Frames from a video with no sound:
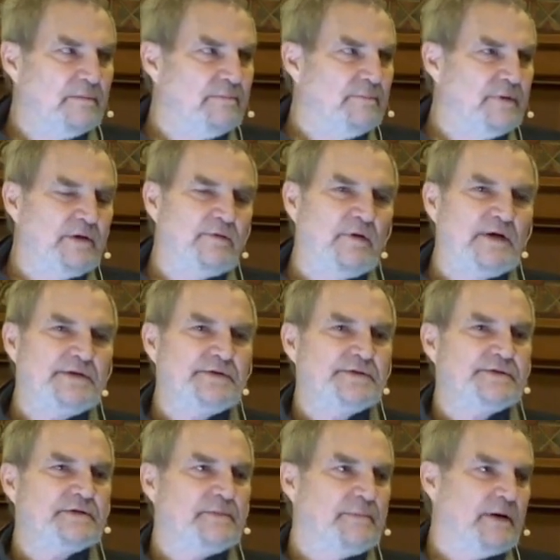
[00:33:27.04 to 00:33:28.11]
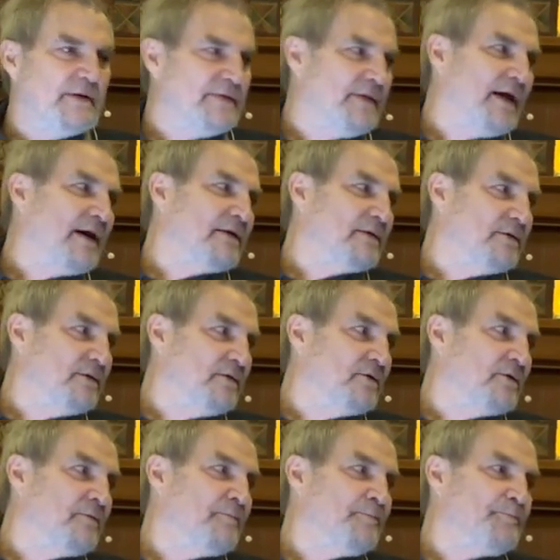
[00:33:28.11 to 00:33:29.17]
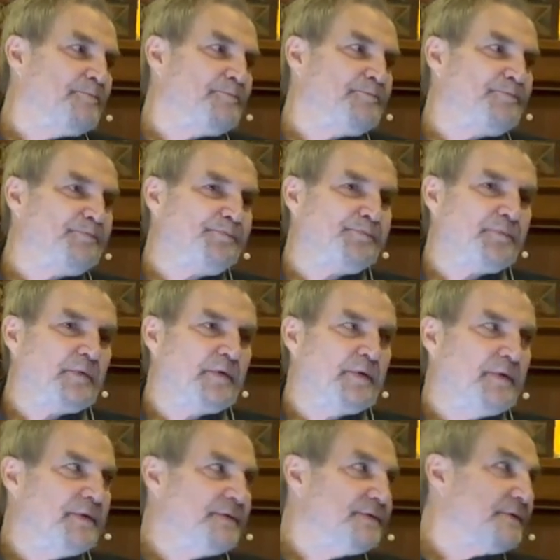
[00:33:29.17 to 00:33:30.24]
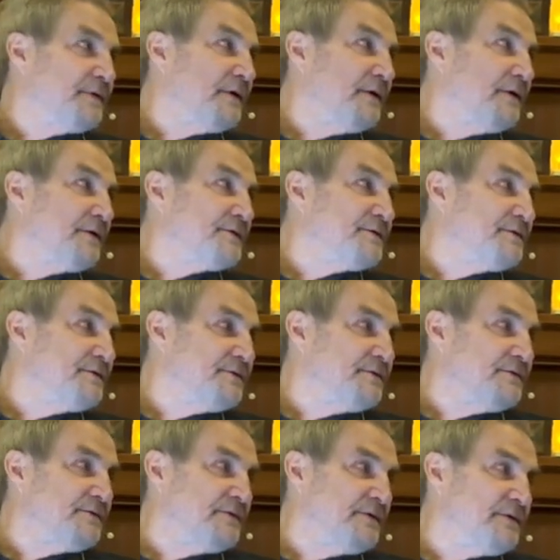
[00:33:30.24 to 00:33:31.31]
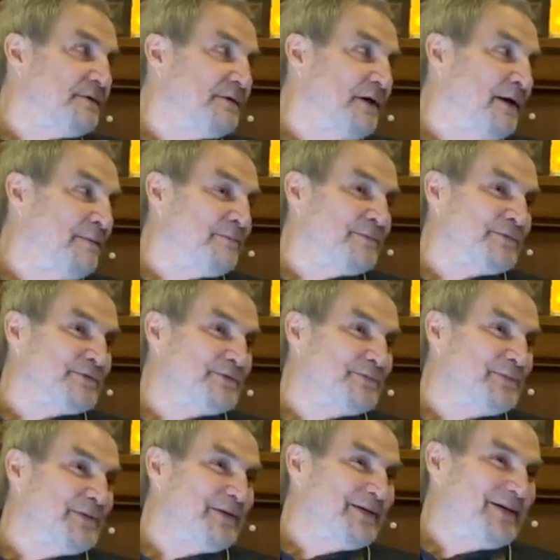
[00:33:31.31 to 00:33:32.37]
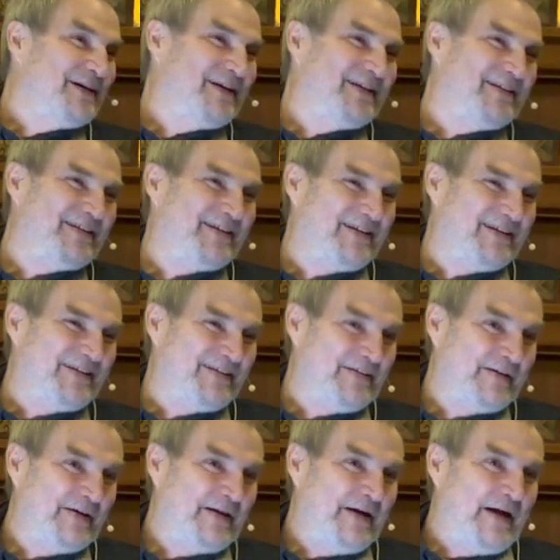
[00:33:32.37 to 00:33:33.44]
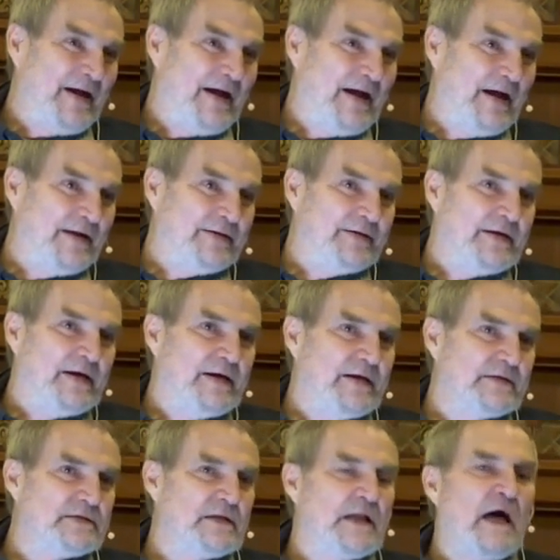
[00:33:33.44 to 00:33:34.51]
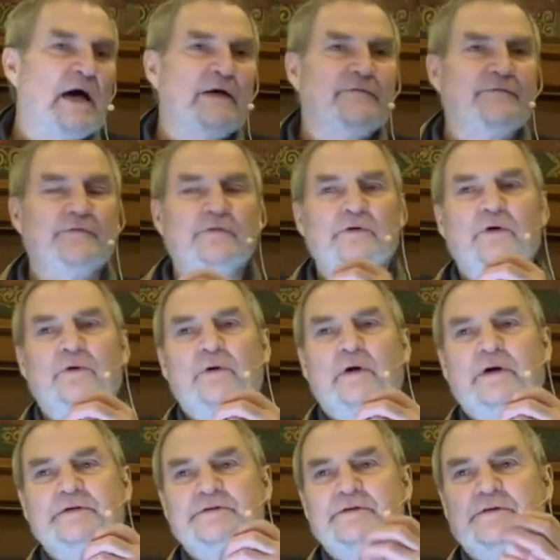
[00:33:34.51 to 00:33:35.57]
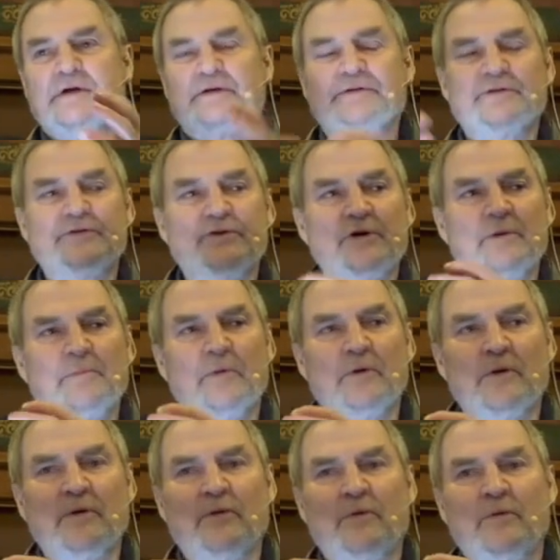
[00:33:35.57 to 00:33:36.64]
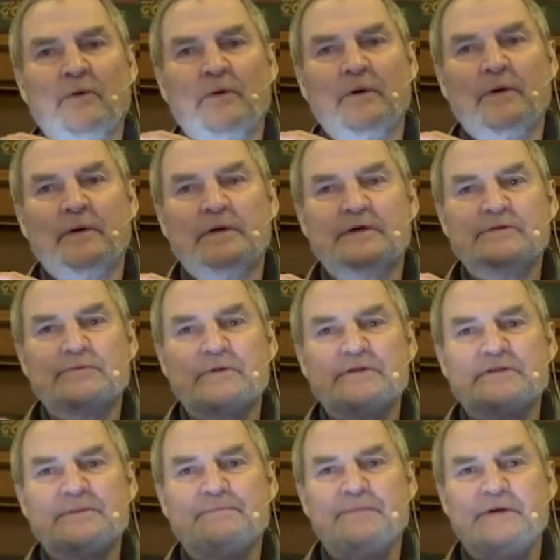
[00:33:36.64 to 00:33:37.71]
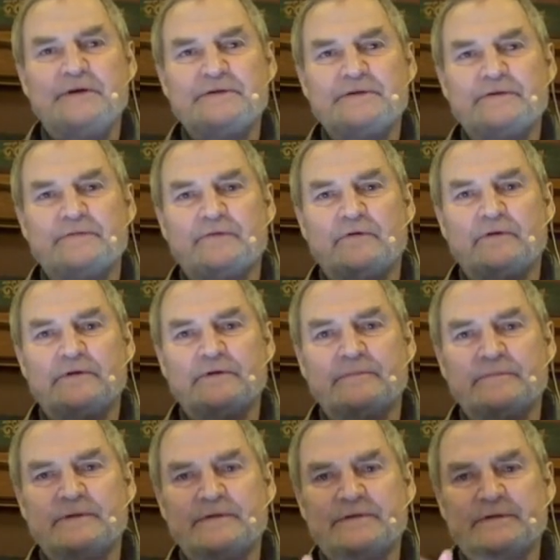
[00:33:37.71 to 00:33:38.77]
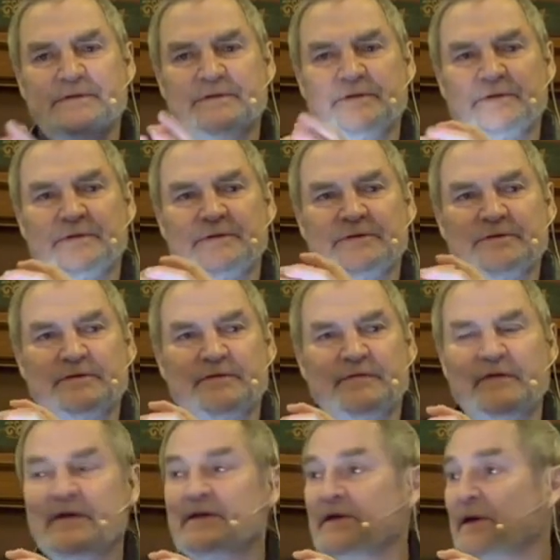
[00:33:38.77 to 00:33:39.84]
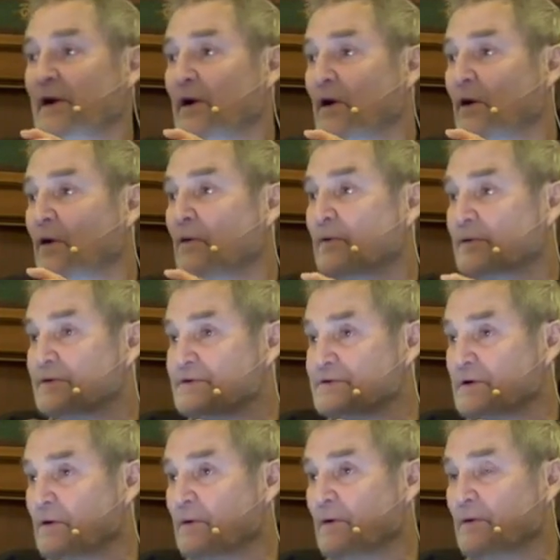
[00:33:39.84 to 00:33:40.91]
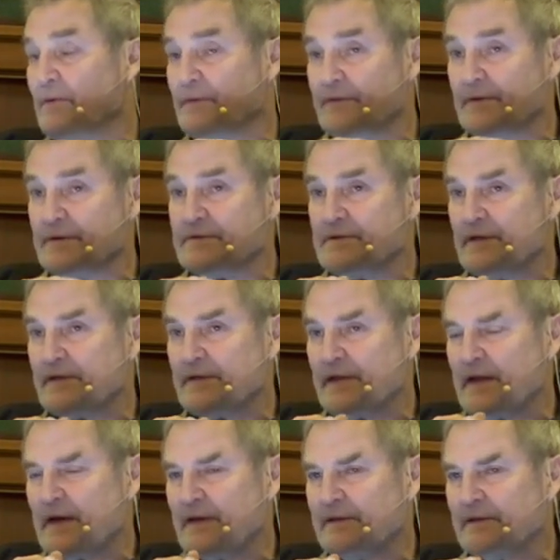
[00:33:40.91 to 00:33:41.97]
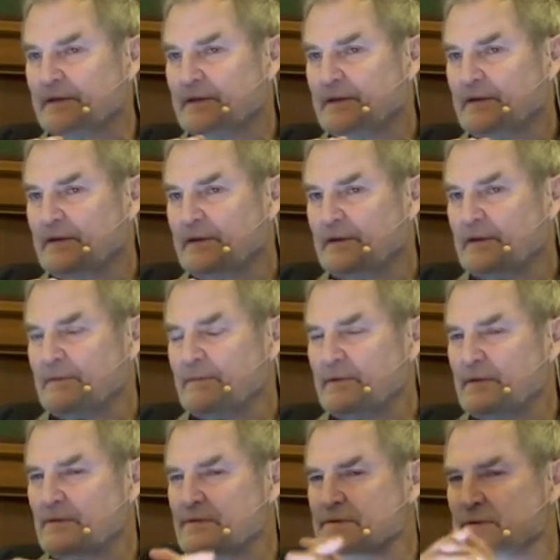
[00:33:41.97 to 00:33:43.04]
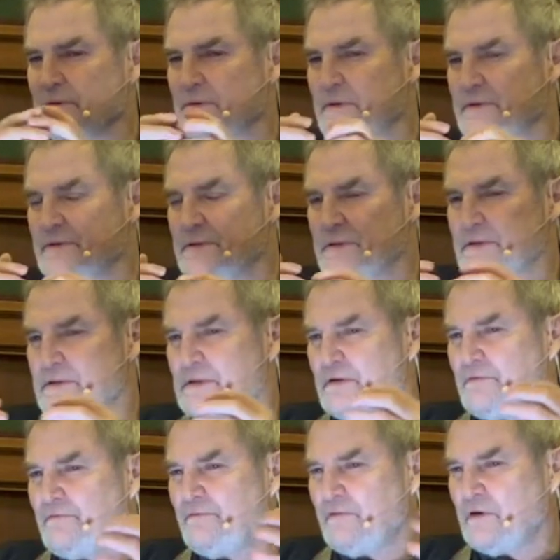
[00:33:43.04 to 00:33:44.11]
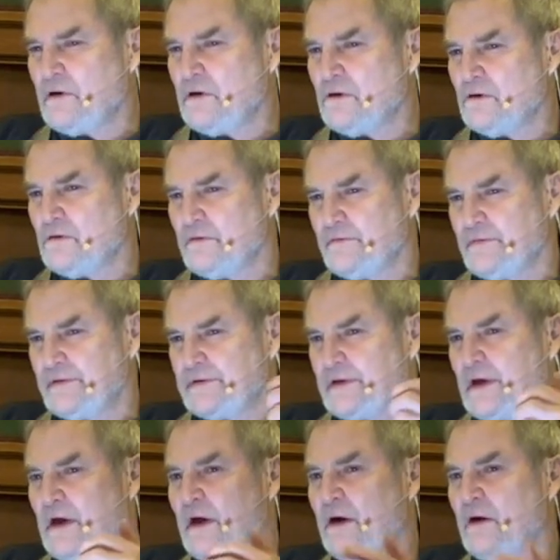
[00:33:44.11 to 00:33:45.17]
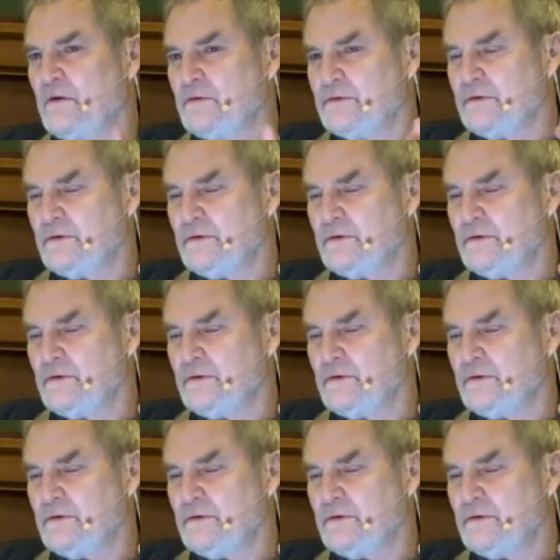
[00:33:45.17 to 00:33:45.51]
Be gracious about that, you know. It's the kind of shit that happens, you know. And it's life, you know, and so that turmoil, as well as the peace of autumn, there's a certain sort of letting go and sorrow and things like that. But also it's just the flow of the Tao.